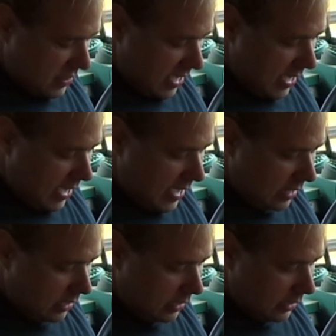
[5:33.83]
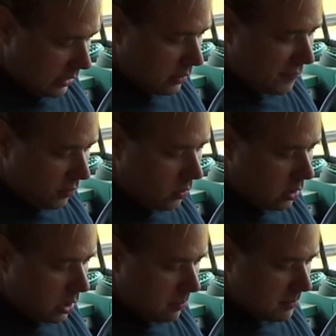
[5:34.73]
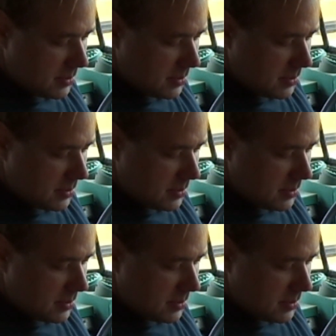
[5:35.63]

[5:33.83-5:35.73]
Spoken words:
they had on their forum,